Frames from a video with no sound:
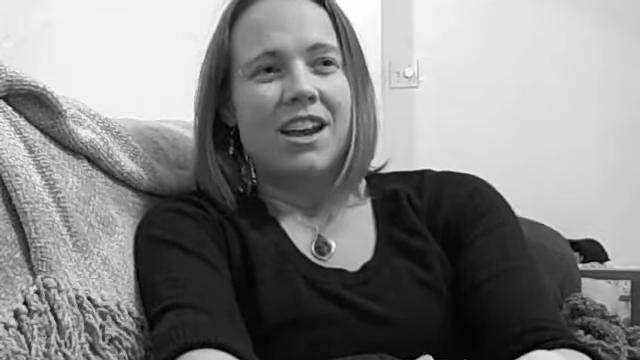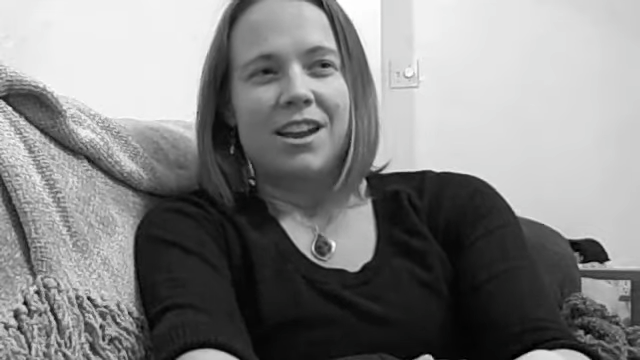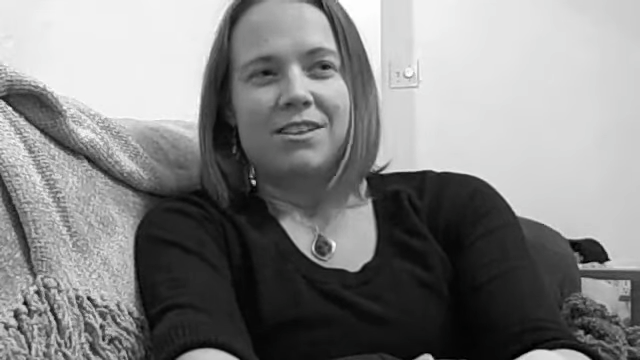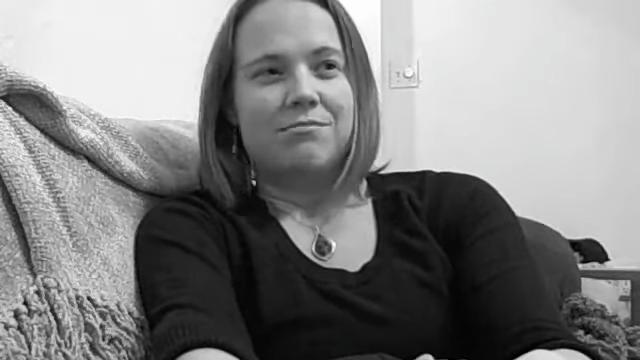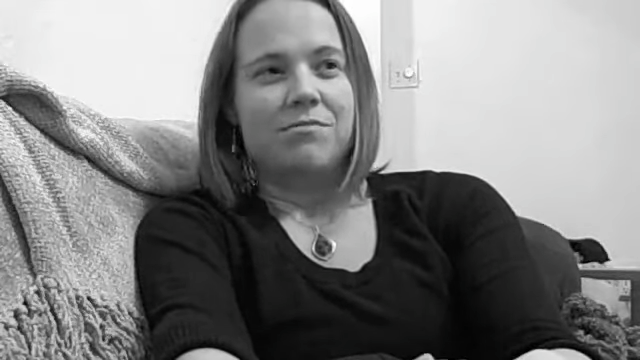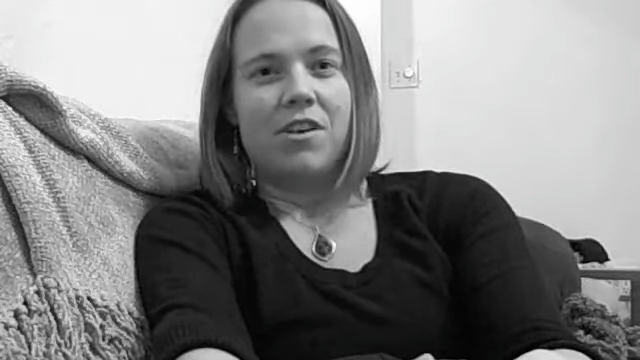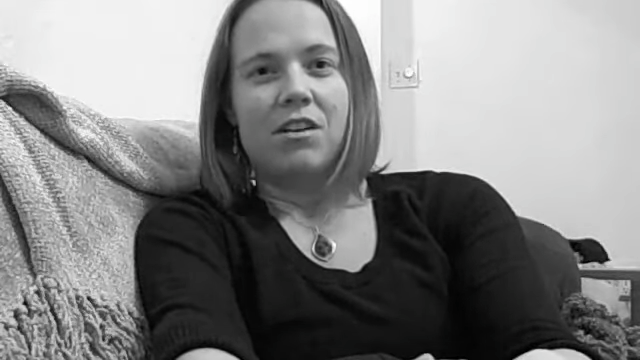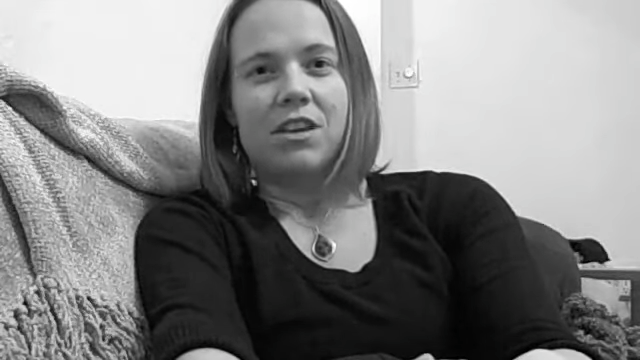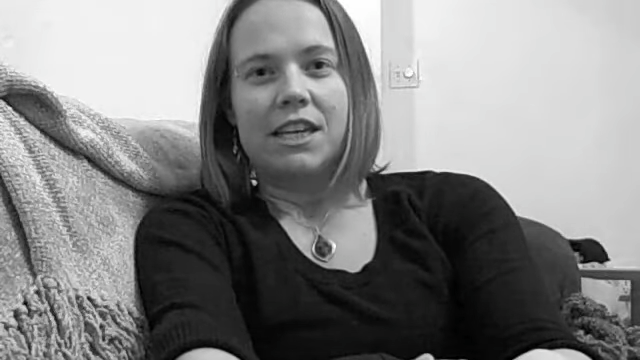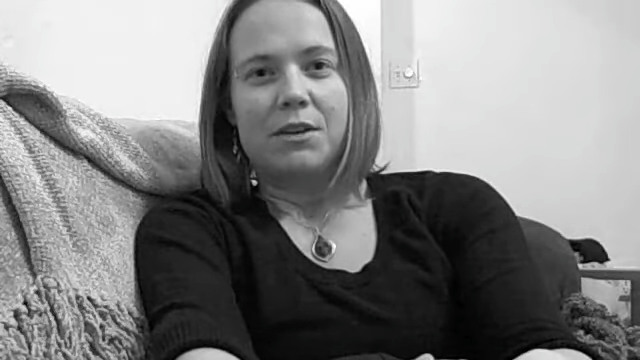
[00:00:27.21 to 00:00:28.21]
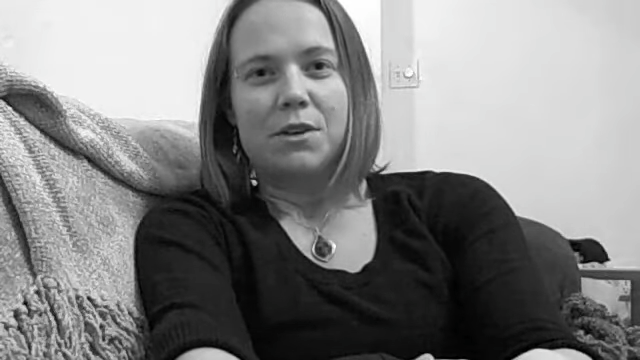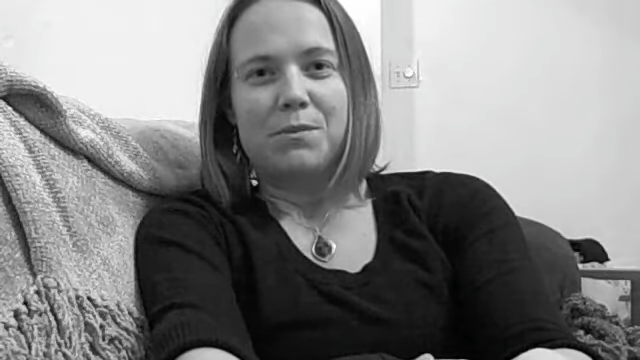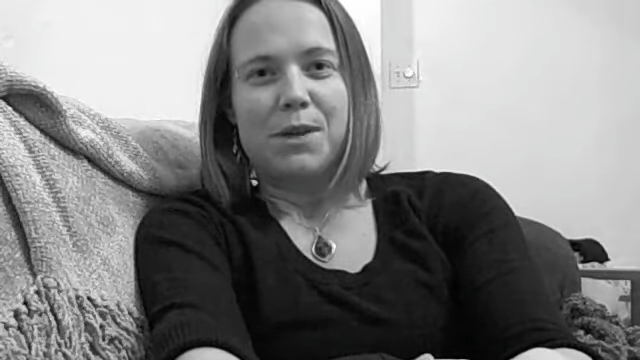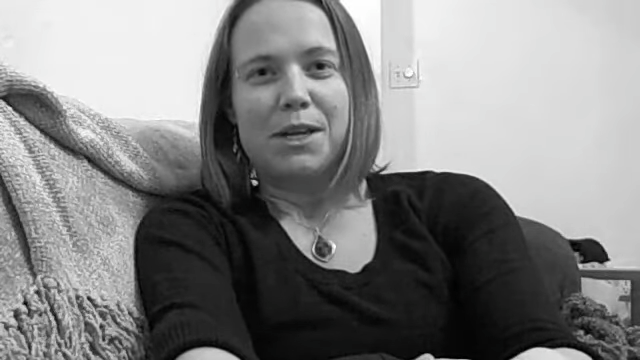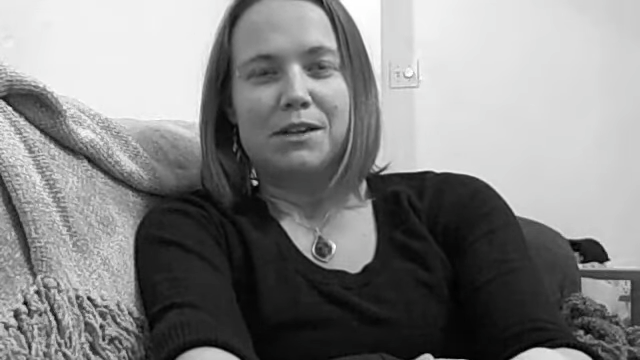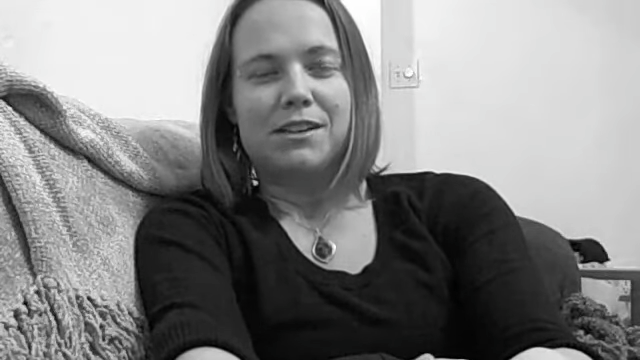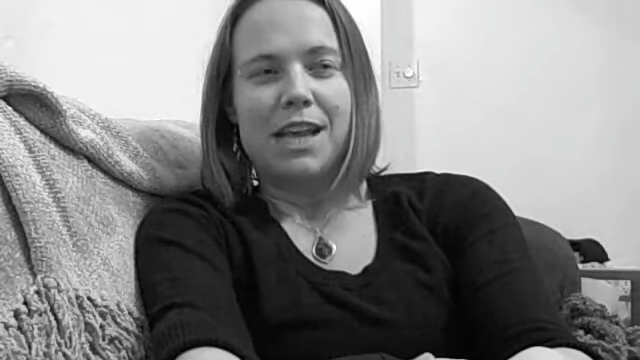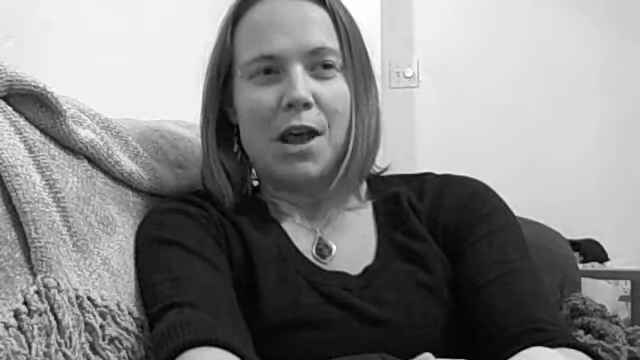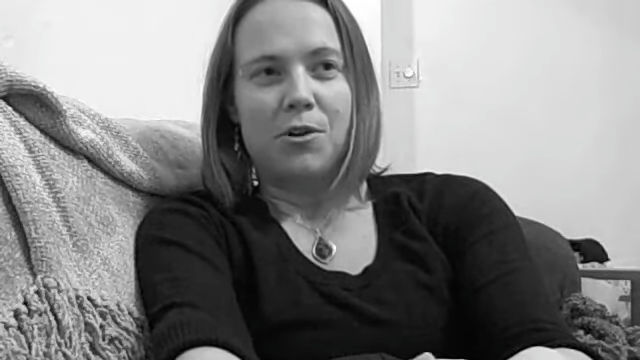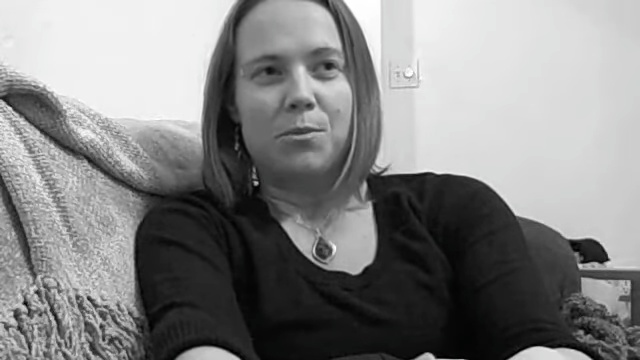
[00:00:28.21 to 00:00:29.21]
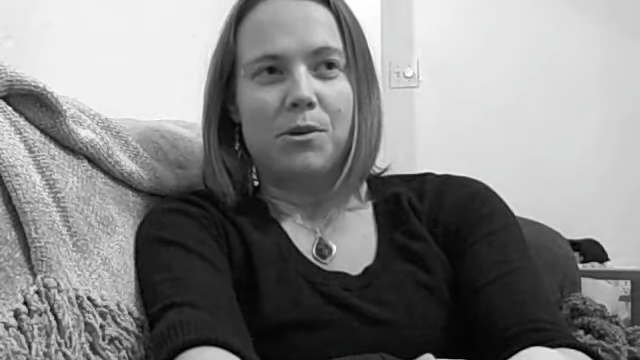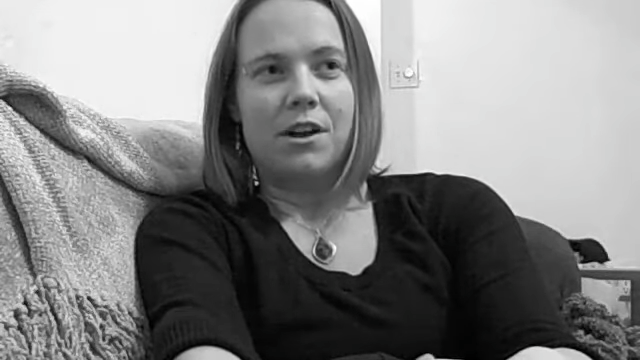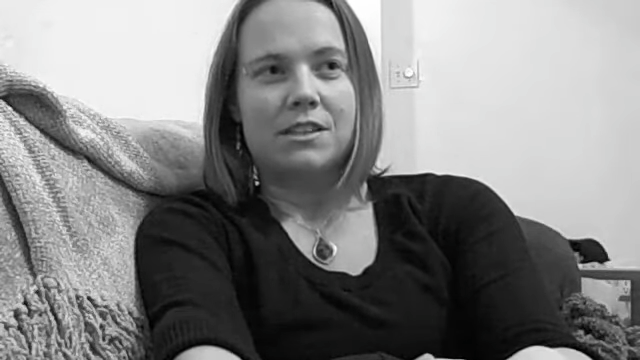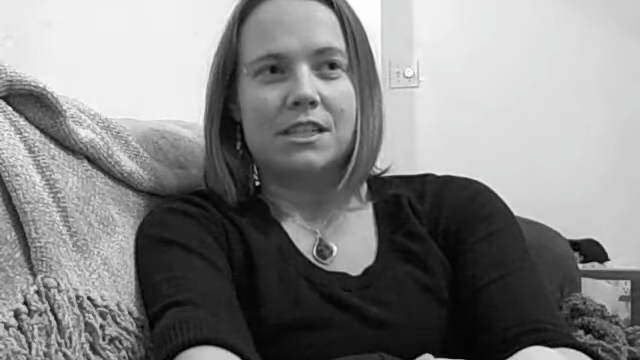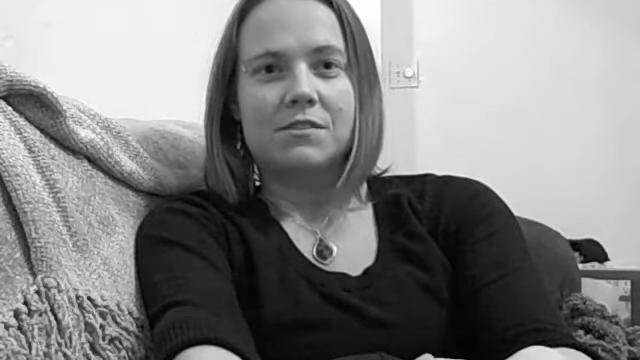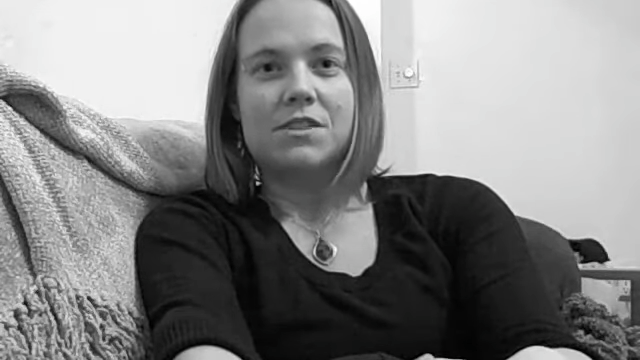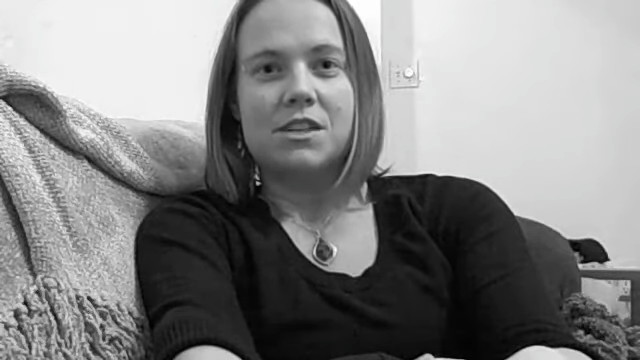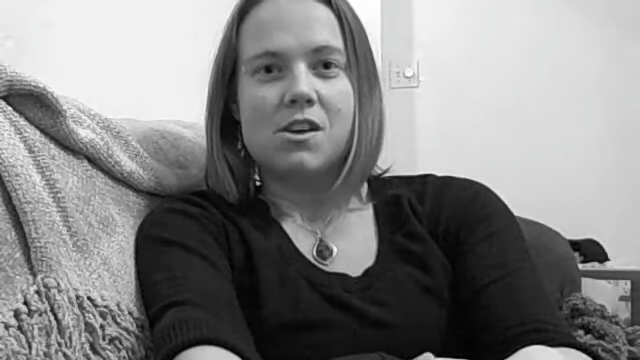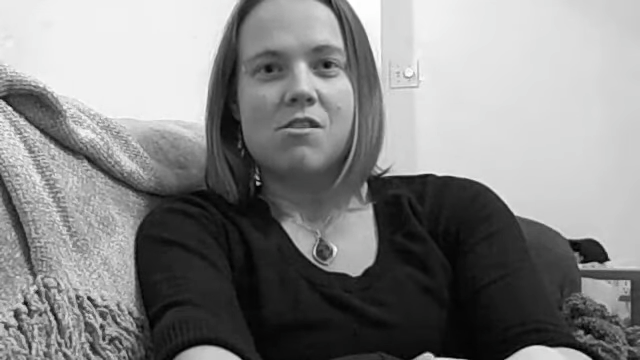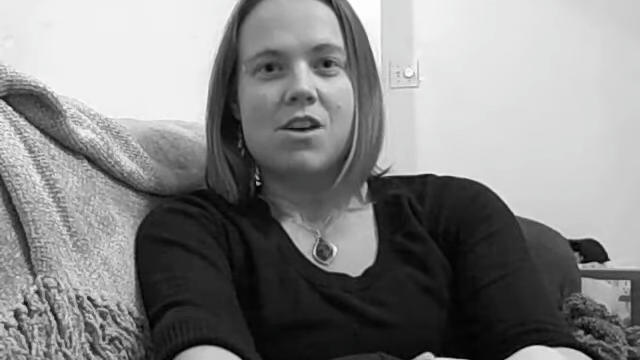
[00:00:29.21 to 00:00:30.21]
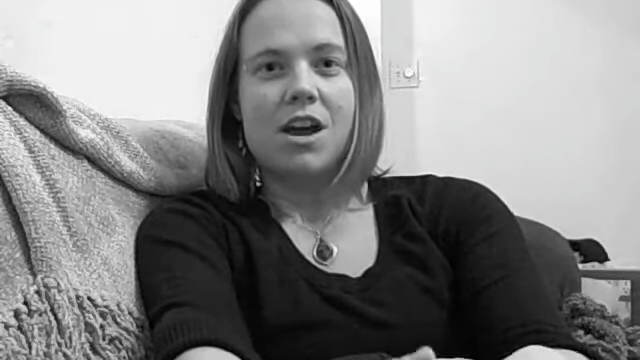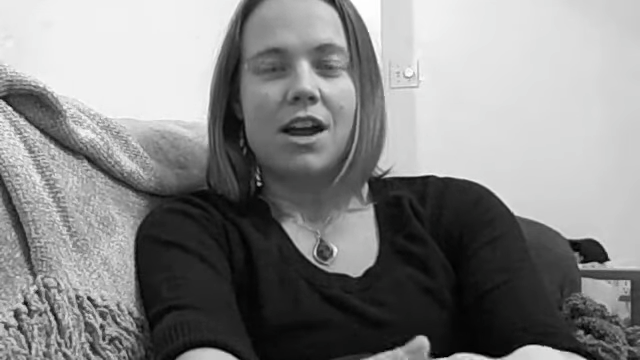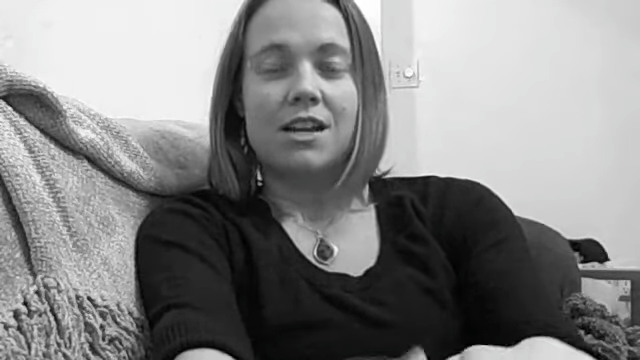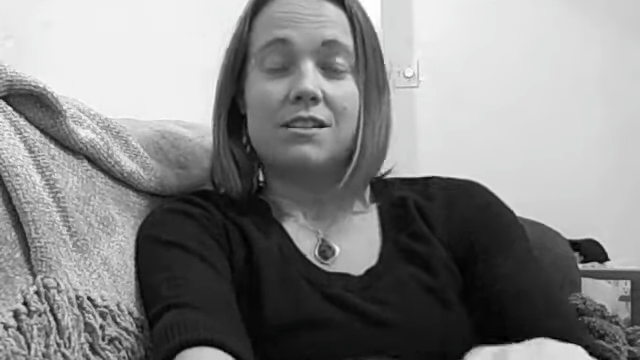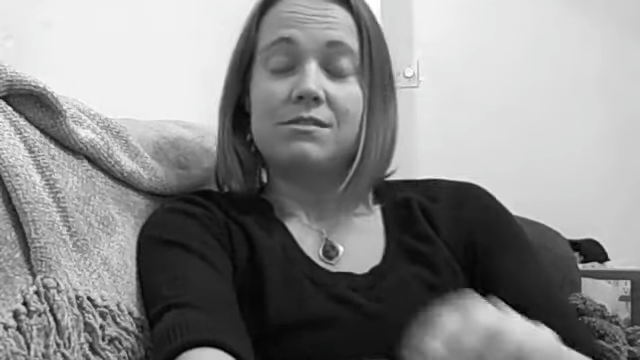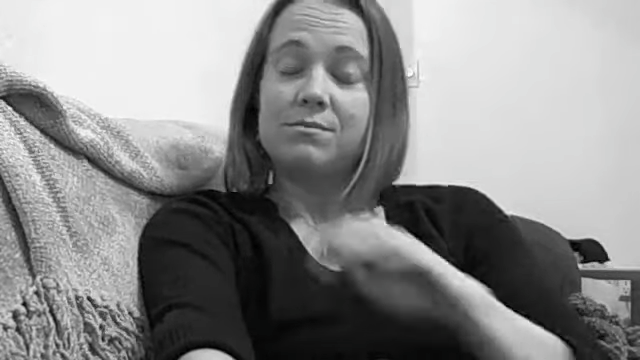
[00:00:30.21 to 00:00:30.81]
It felt like it would have been counterproductive, so I